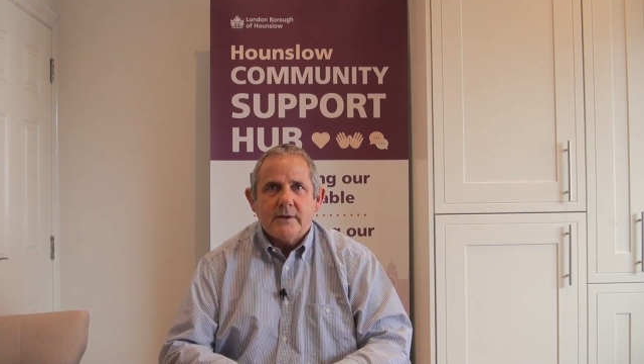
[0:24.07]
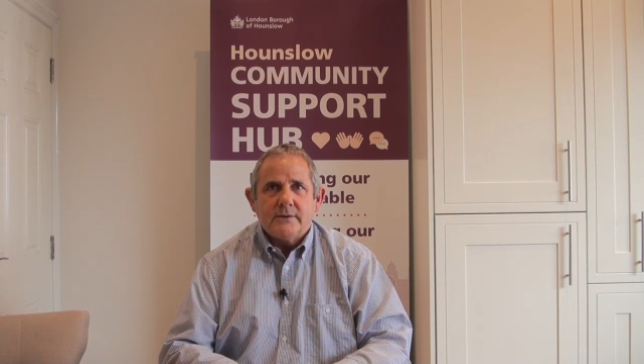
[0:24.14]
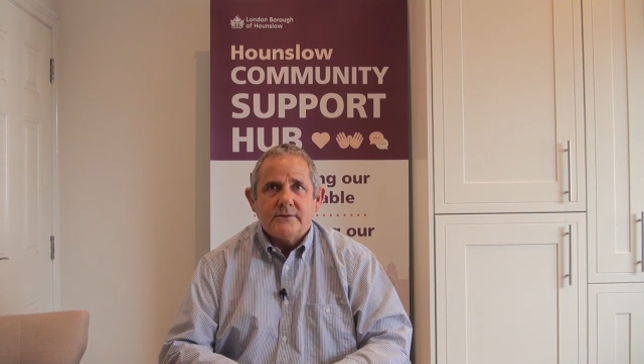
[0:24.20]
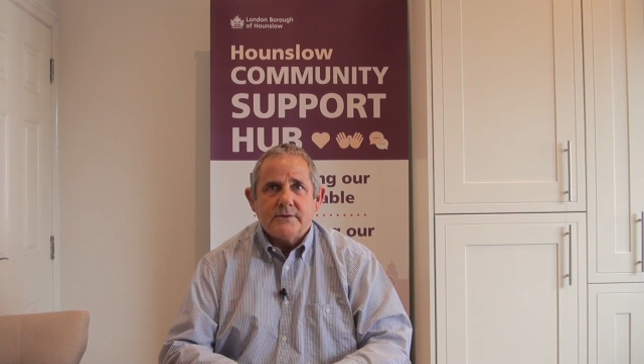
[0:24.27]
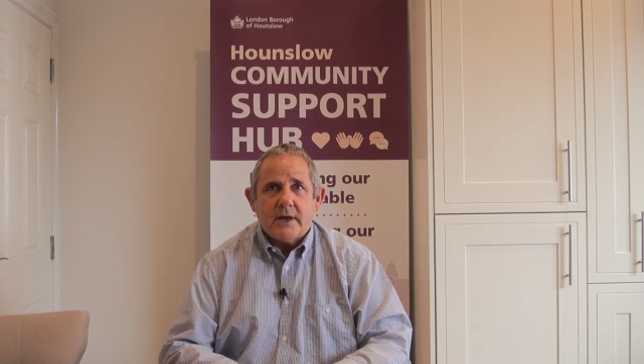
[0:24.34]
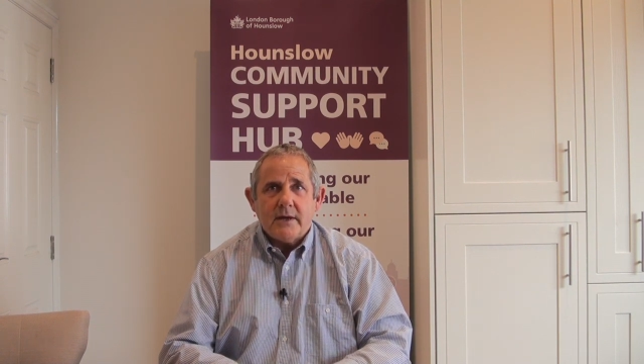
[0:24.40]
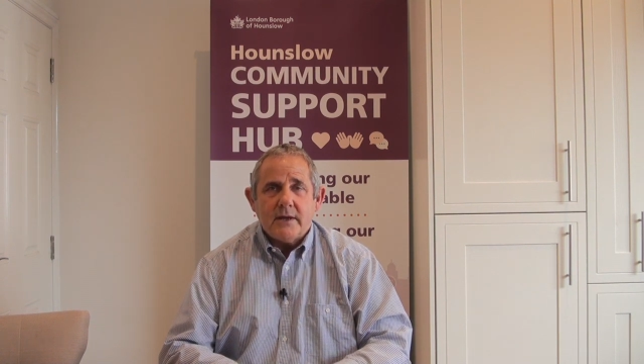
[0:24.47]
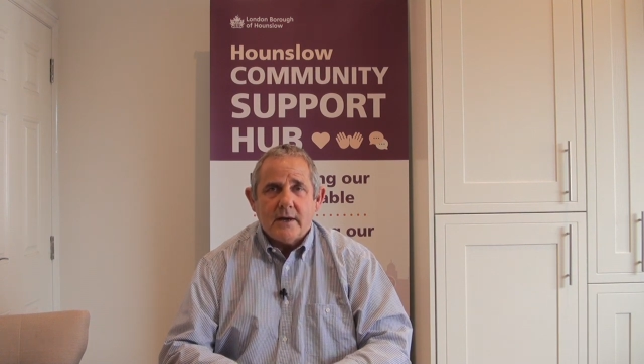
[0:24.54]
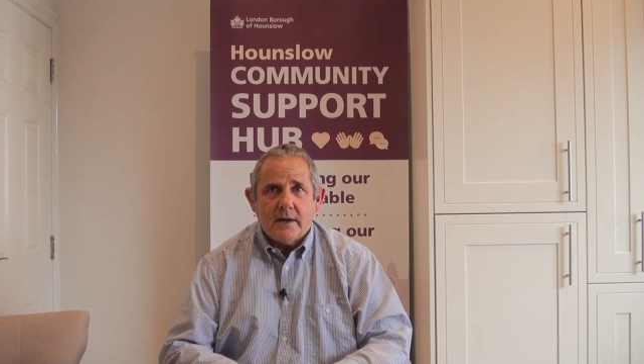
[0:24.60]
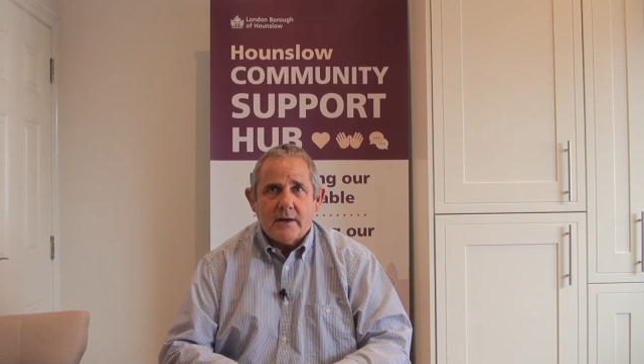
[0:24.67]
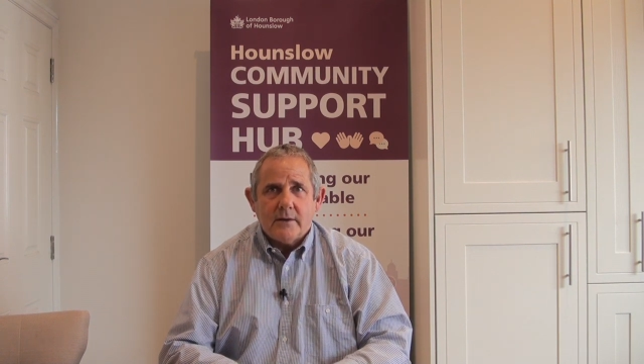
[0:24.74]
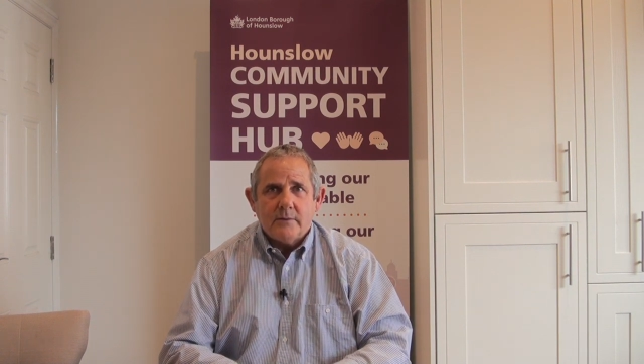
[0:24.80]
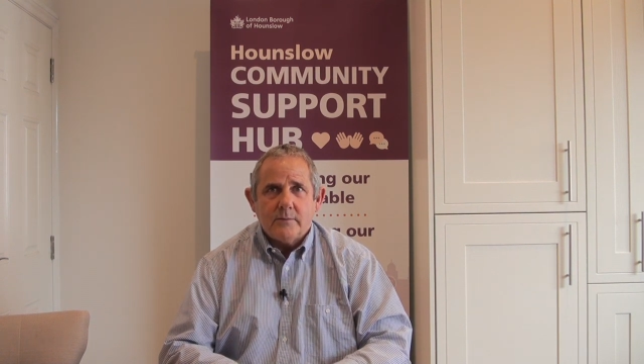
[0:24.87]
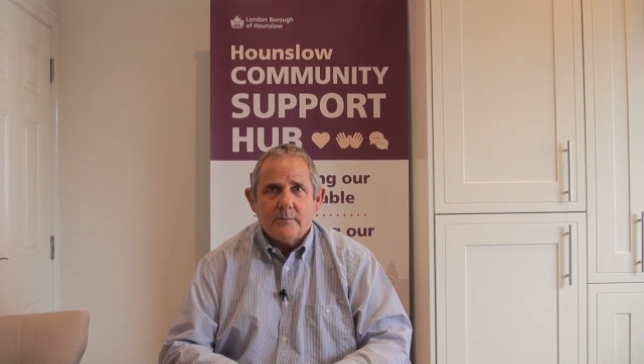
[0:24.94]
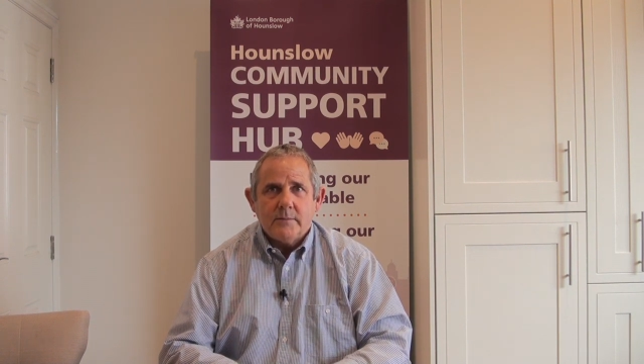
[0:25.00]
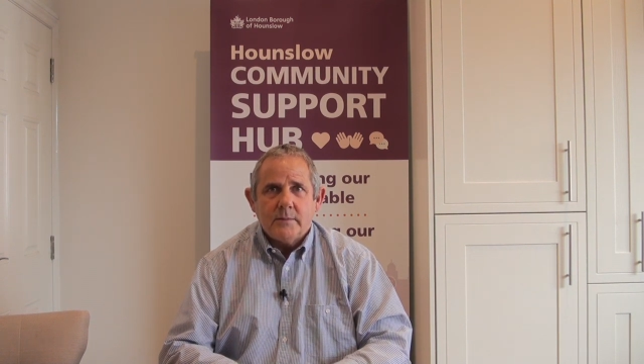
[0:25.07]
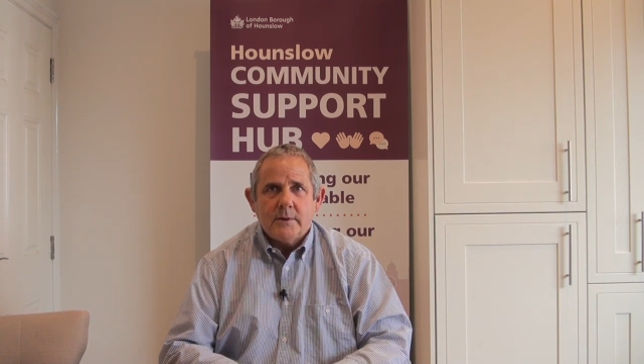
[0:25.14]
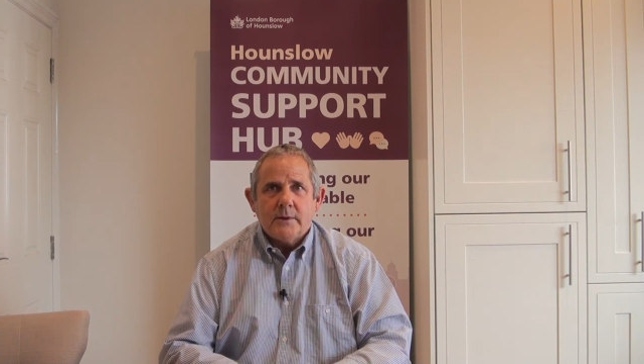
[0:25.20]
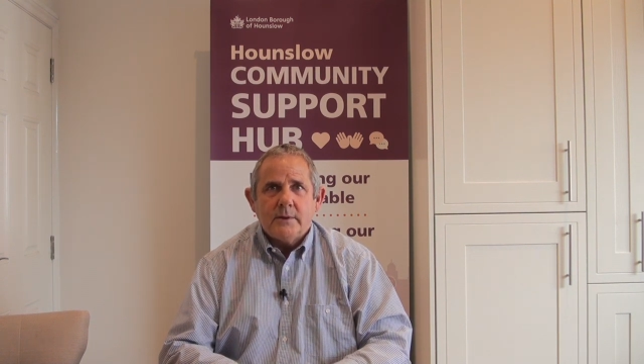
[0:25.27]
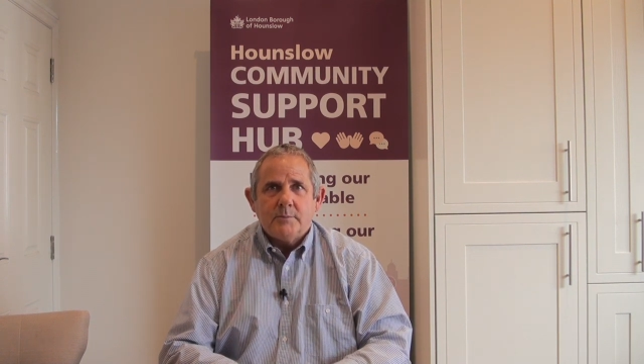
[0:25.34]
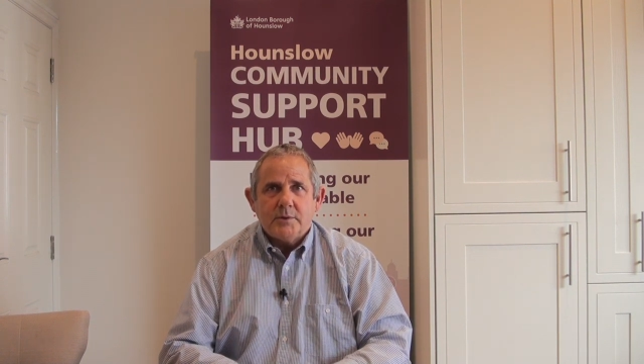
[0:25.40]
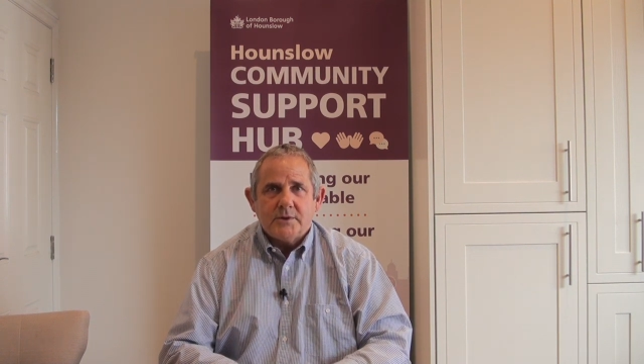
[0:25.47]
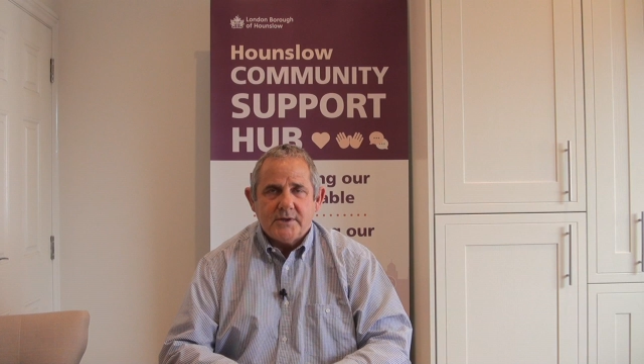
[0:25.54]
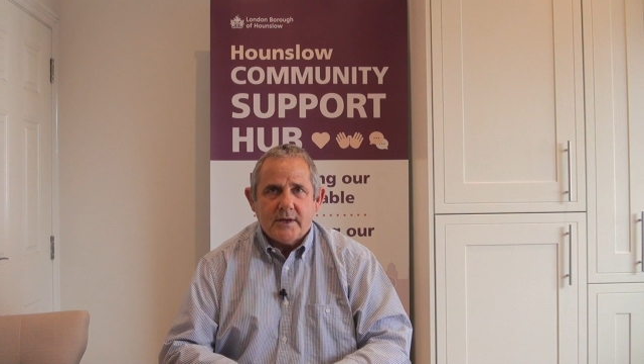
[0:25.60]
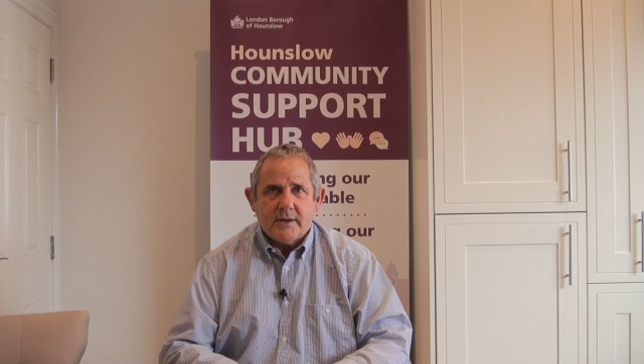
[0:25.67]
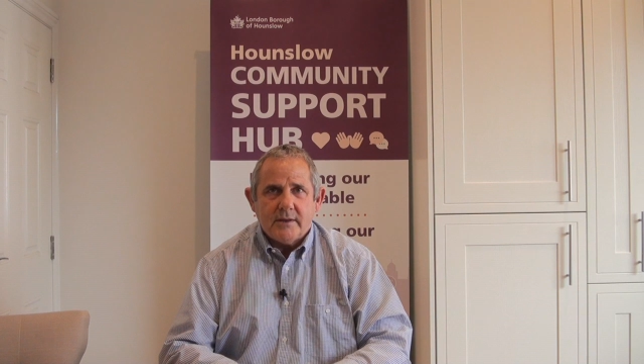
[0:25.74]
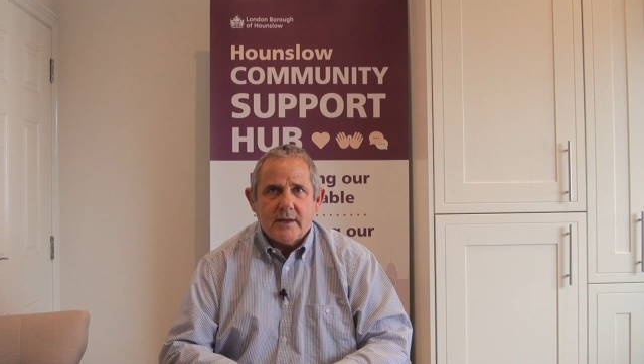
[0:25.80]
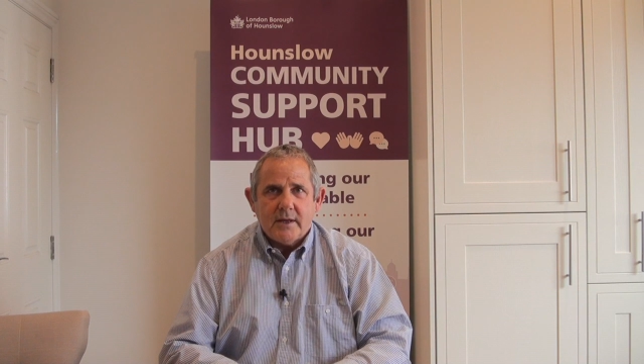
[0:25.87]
stay at home, protect